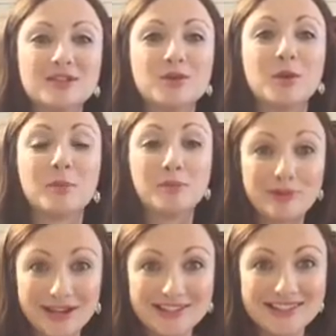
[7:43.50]
your
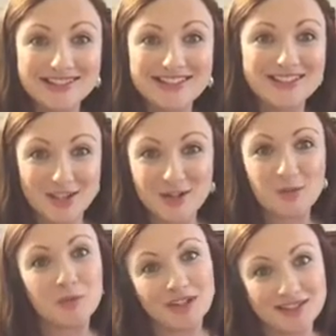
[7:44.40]
presence, not your
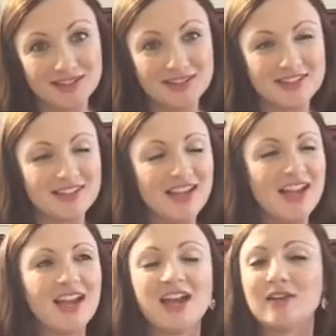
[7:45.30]
presence.
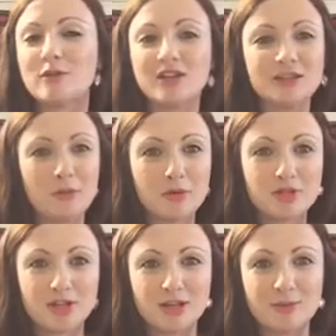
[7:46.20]
And of course, some people are
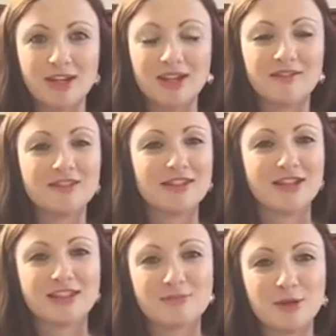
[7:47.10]
still going to bring gifts, and
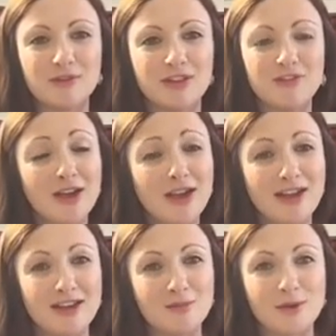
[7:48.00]
that's perfectly
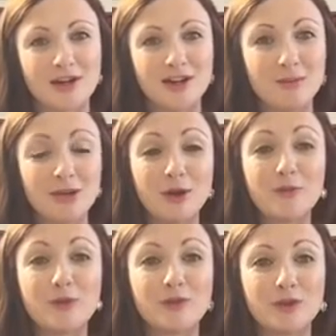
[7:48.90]
fine, and we're going to be
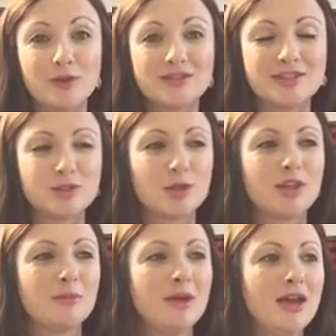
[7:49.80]
grateful for those and enjoy
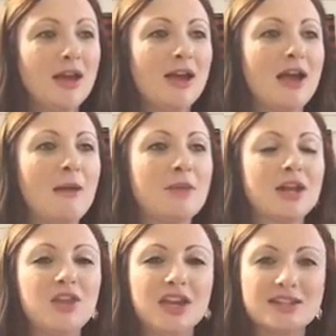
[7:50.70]
them. But I
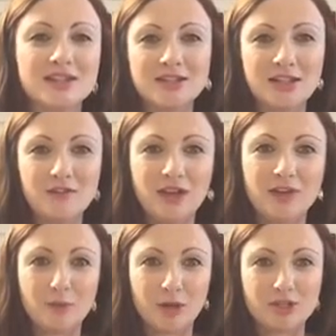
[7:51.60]
think it does alleviate
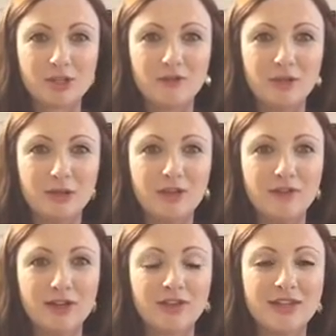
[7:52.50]
the pressure of anybody
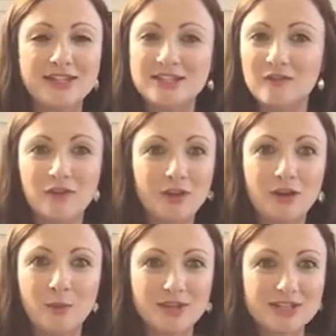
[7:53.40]
feeling like they need to figure
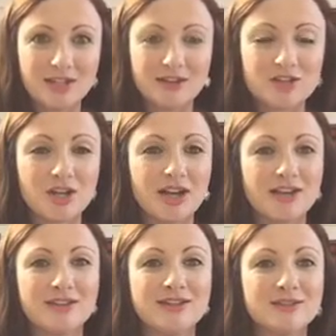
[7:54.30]
out what to get our
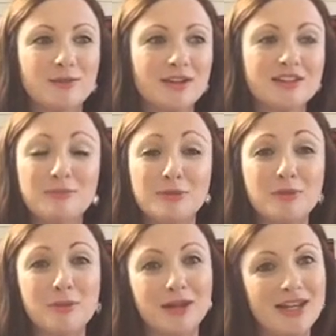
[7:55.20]
child or spend
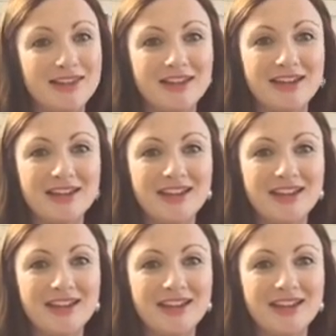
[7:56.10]
more money that